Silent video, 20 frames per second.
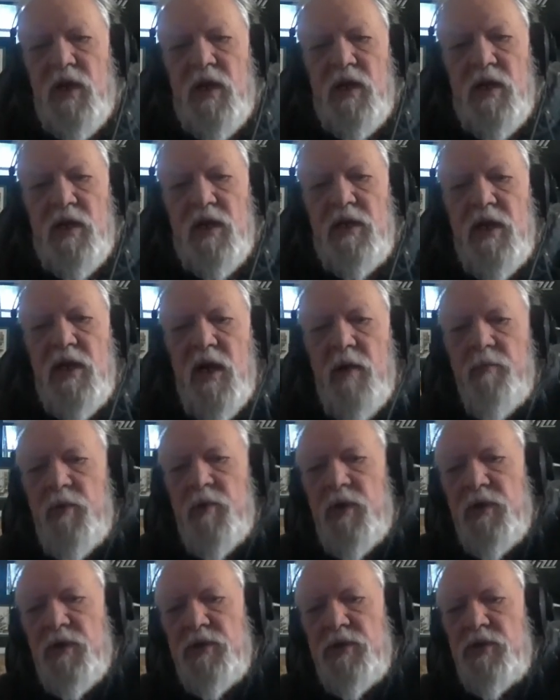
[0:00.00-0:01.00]
Now I'm going to
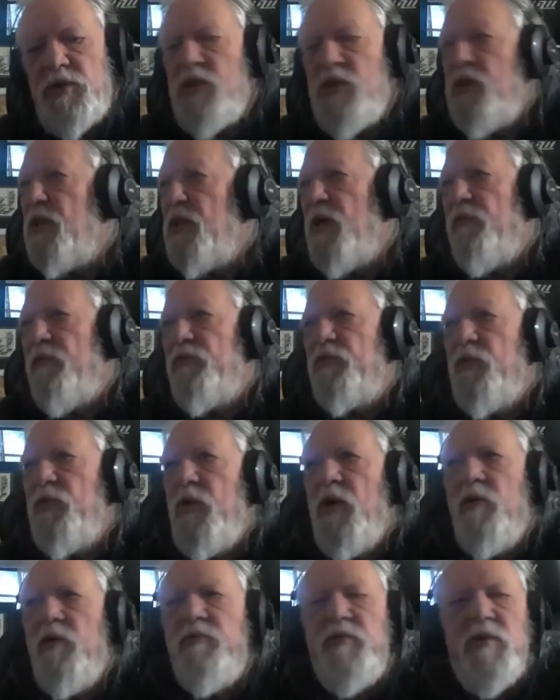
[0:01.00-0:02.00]
just hit
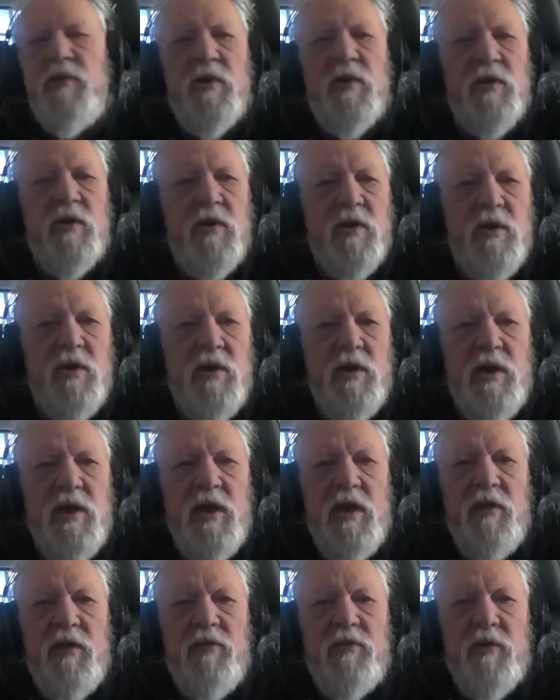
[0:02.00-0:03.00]
F12 here
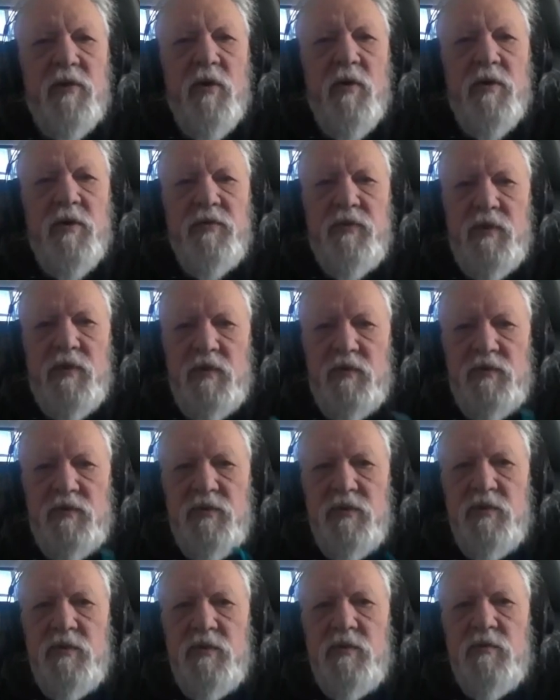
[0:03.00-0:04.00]
and throw us
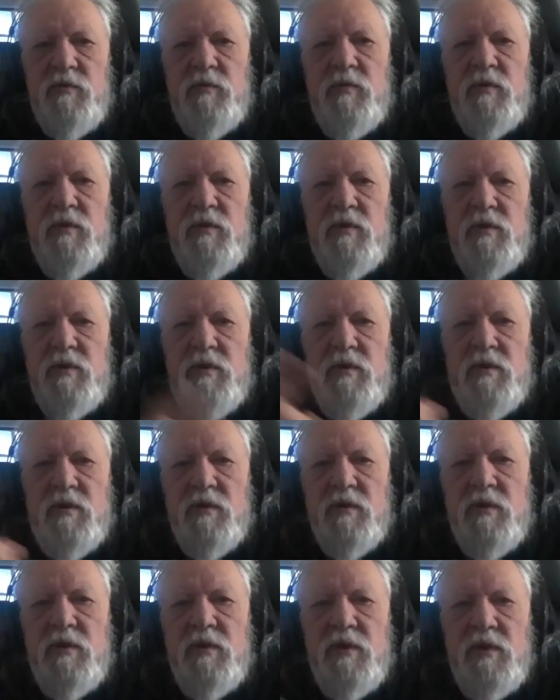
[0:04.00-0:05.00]
into
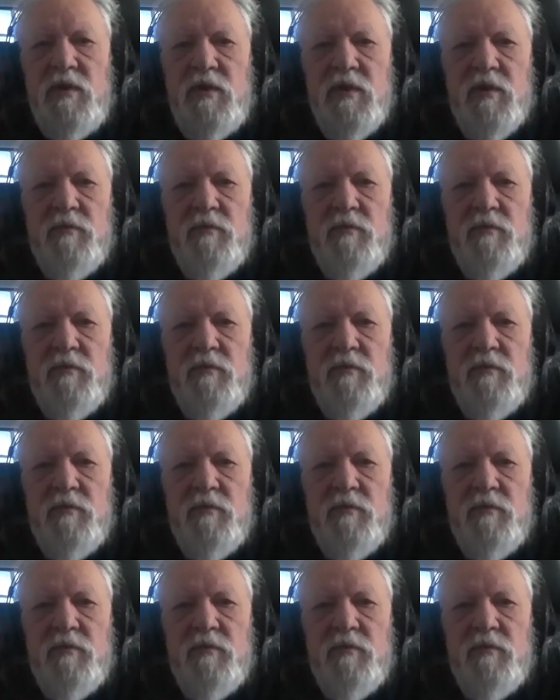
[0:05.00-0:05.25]
the